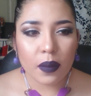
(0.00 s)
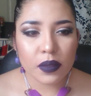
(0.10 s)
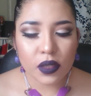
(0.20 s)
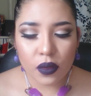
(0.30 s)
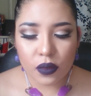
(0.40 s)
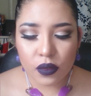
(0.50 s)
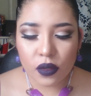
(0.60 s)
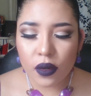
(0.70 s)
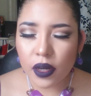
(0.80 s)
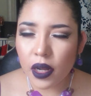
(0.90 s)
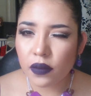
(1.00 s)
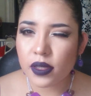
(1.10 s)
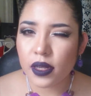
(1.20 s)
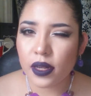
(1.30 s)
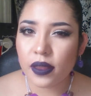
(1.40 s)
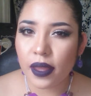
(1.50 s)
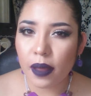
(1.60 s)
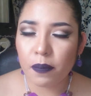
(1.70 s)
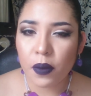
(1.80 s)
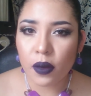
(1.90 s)
So you're gonna have to sit in
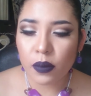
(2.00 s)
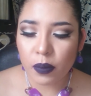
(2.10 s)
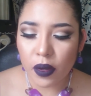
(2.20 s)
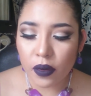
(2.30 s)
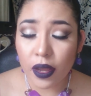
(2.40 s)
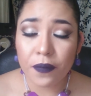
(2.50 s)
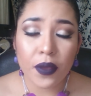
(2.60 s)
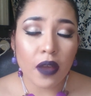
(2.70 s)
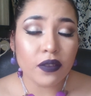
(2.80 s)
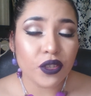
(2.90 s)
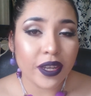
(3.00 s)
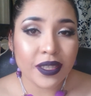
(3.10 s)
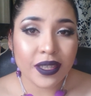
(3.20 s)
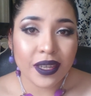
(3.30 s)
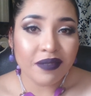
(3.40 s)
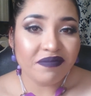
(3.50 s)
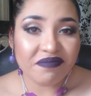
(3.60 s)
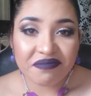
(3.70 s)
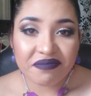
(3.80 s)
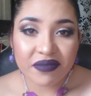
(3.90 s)
that part with powder. Now if you have dry skin,
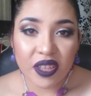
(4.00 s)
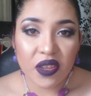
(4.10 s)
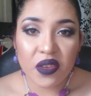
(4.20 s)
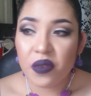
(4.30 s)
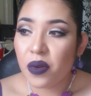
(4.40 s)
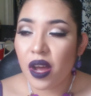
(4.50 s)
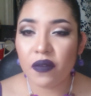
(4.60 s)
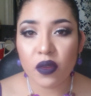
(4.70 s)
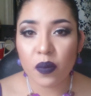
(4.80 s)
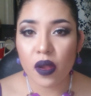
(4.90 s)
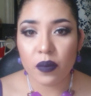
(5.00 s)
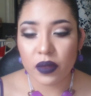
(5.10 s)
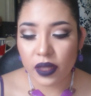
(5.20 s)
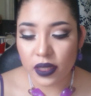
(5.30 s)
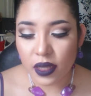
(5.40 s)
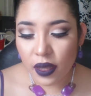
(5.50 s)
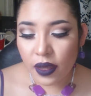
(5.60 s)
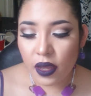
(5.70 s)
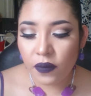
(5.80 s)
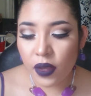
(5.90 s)
you will have no problem with this.
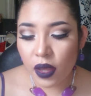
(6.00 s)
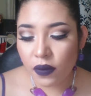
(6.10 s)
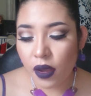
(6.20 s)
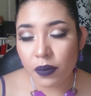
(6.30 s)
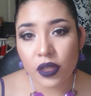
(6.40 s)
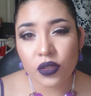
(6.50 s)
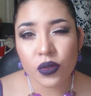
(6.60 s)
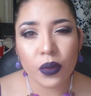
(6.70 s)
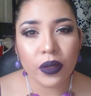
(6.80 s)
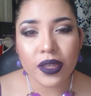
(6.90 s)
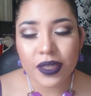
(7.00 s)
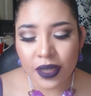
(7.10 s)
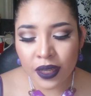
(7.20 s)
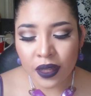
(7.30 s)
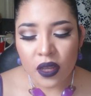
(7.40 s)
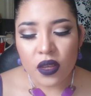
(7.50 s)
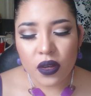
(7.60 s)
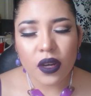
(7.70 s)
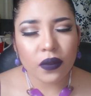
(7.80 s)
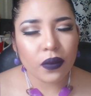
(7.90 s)
If you have combination to oily skin,
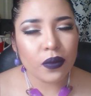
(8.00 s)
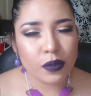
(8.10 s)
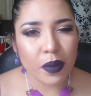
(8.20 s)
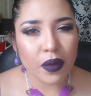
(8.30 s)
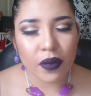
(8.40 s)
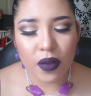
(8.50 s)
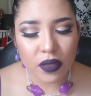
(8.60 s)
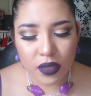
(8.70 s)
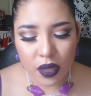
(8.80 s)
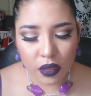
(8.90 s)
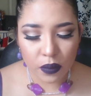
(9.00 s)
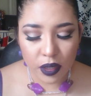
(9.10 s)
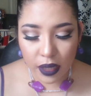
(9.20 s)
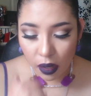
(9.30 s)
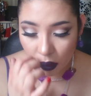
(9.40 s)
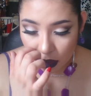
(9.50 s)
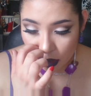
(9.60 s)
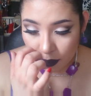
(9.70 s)
you're gonna have to use powder or else it's not gonna work out.